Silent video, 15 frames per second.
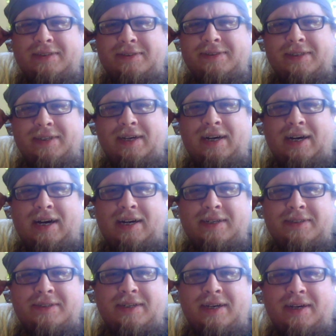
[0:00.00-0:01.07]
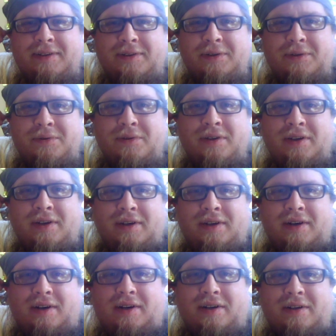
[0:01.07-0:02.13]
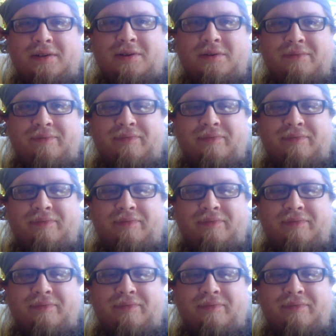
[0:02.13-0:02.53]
see, on a side note, uh,